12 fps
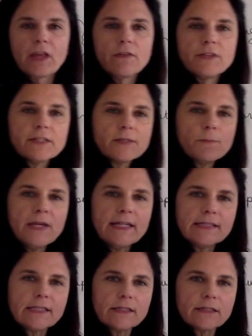this
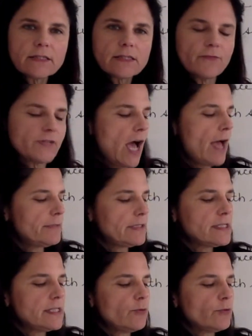appendix of time and
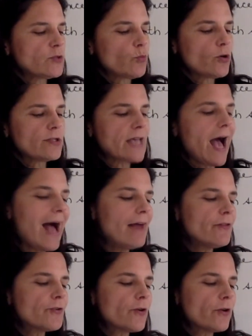sequence words,
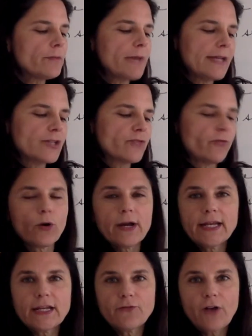either on page
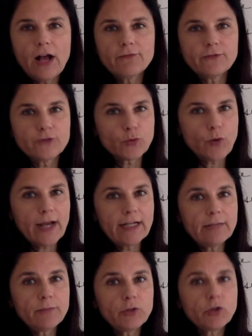485 of your writing
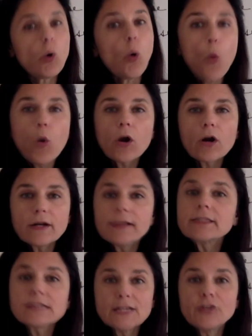book or
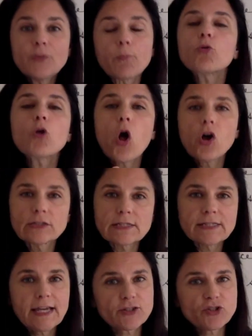it's in the pronged
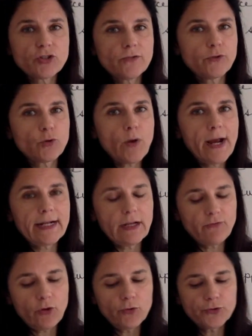section of your writing
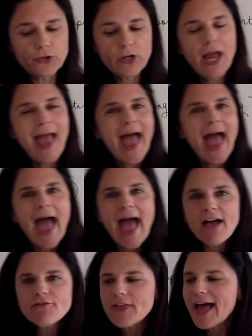folder.
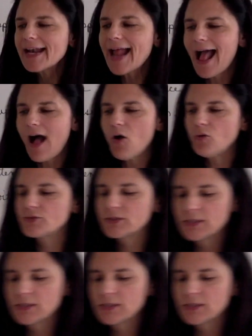Have that out